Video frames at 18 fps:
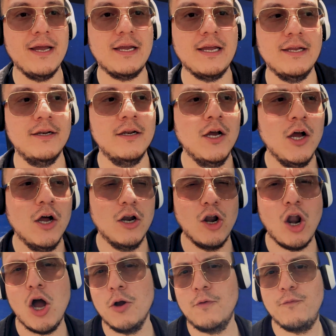making
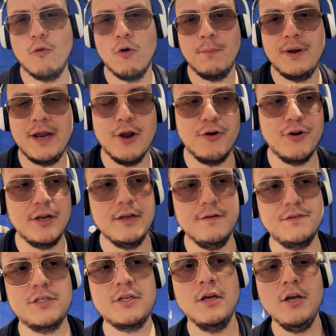long form
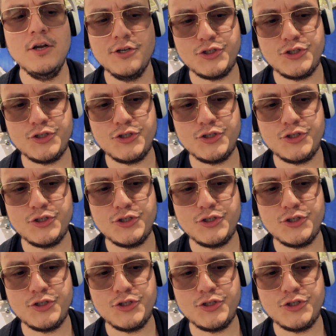narratives,